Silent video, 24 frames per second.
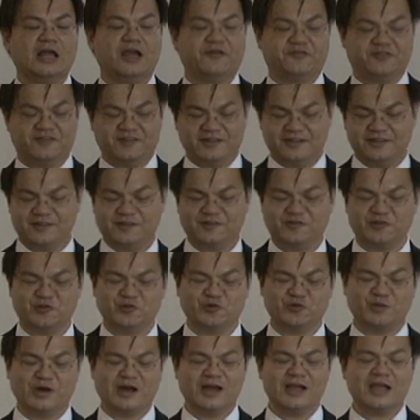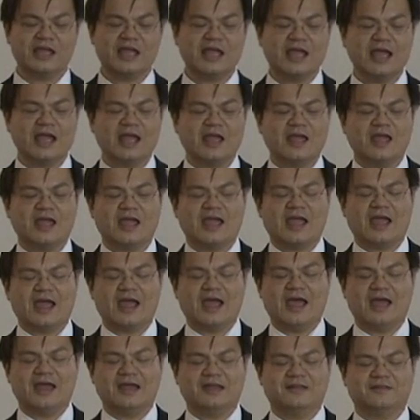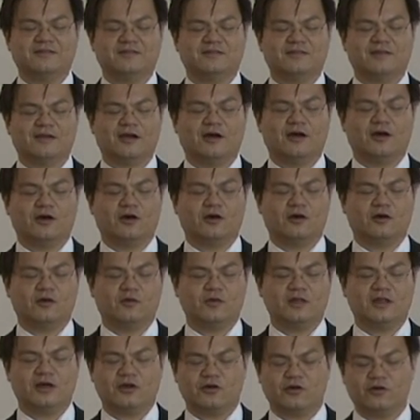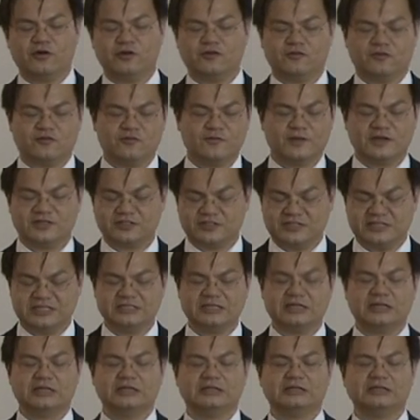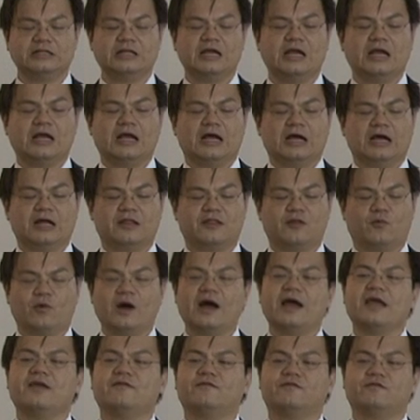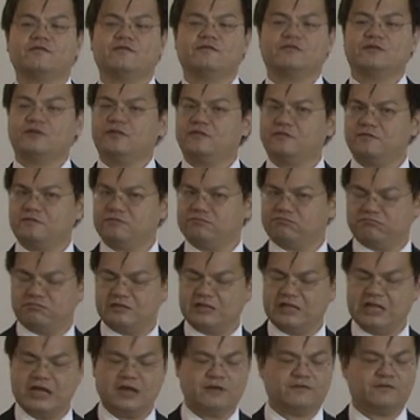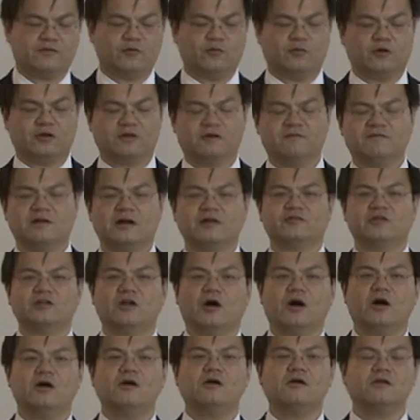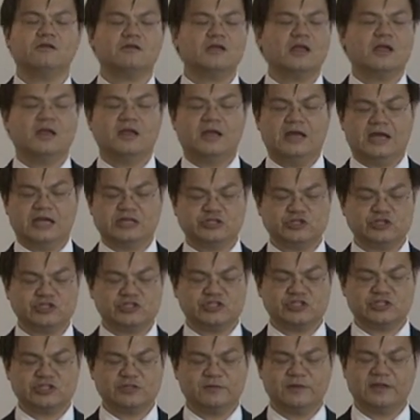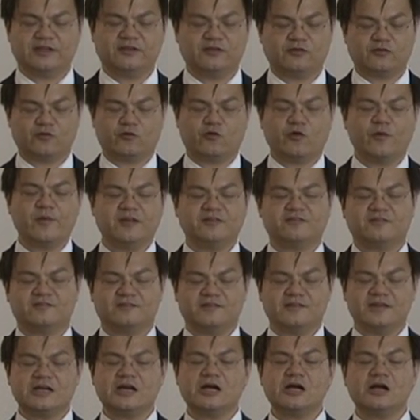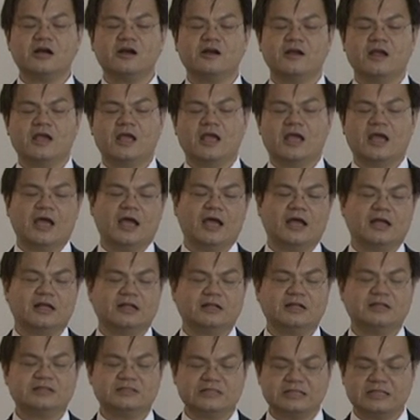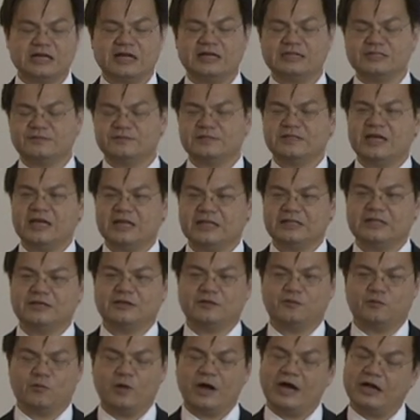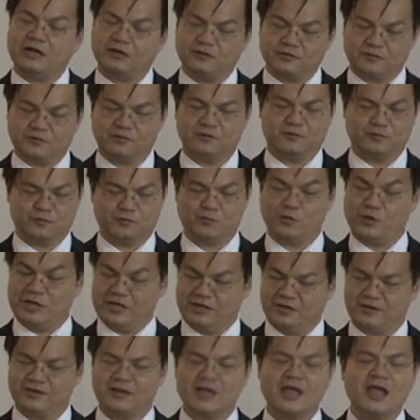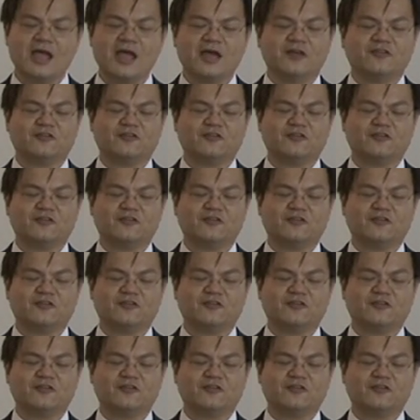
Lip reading: And I've seen this in Dubai. And without going into too much detail, the wife just left the water fountain on, and she stimulated a romance star, and let's say the husband had a wild week.